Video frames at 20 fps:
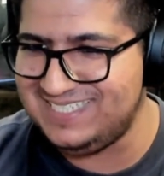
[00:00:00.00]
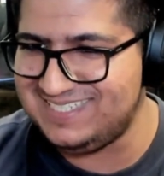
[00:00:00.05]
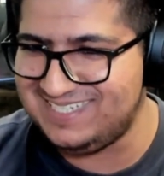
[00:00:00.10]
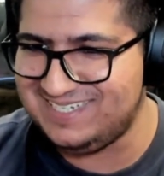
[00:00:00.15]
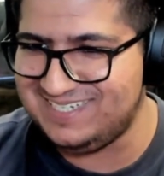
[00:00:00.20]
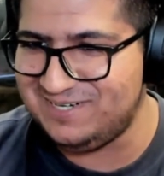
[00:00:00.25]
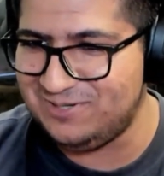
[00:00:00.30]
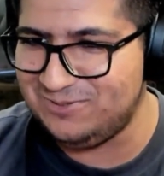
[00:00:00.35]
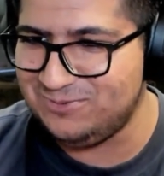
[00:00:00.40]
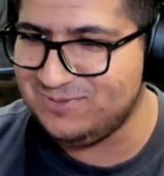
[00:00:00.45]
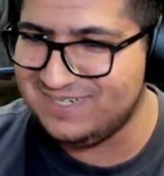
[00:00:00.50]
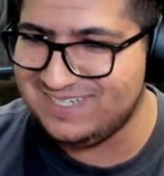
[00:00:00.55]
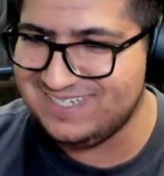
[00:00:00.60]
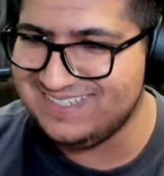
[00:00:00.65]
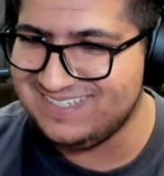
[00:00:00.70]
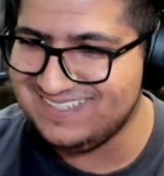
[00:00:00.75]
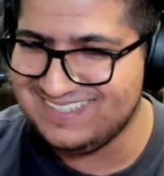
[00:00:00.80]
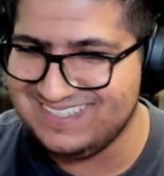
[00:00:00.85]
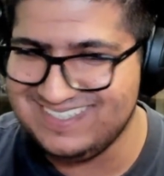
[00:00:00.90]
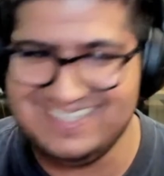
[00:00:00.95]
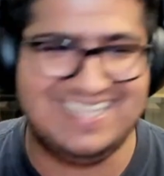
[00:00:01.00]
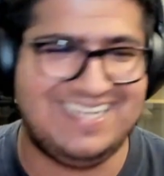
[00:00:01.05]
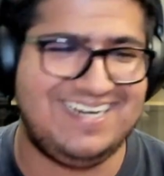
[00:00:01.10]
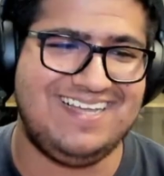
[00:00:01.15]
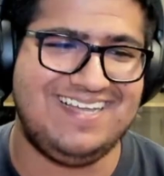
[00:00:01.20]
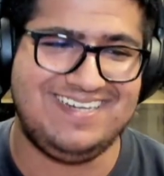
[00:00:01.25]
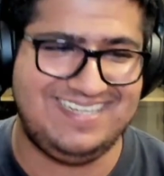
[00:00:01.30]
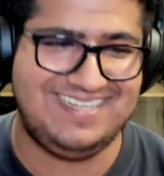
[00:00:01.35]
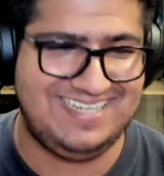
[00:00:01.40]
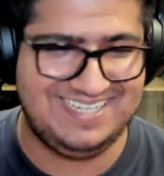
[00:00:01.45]
are around. There
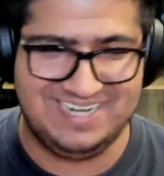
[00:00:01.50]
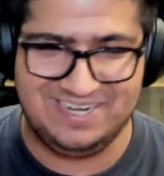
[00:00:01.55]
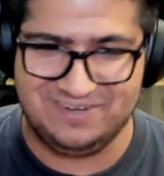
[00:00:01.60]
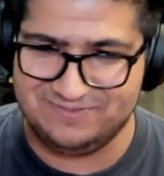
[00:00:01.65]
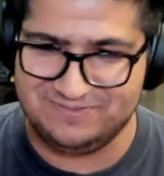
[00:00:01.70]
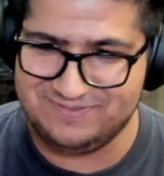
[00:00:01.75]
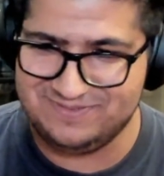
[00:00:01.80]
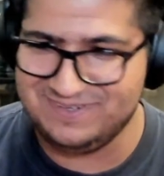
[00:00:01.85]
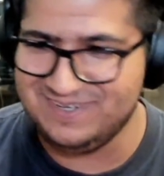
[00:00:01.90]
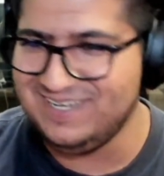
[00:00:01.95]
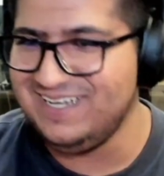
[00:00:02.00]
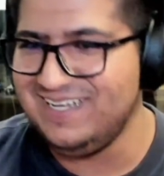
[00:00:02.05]
are enough.